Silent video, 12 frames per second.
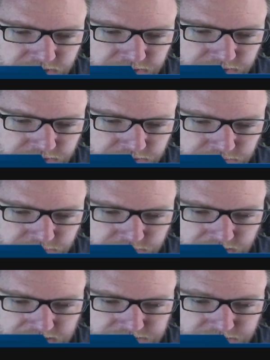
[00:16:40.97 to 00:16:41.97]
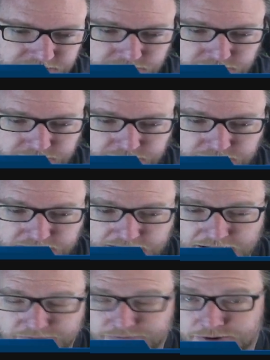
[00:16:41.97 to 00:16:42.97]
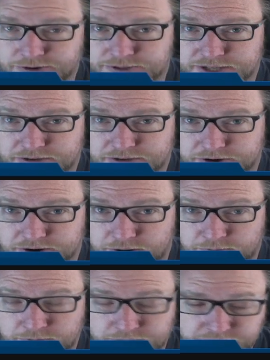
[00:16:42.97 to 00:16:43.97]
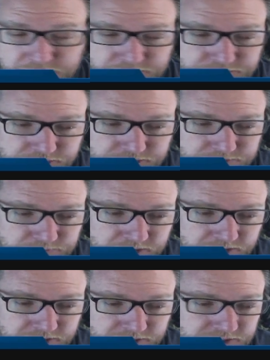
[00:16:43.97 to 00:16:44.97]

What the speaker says: can do classic, or you can have no sound at all when you get your hit markers.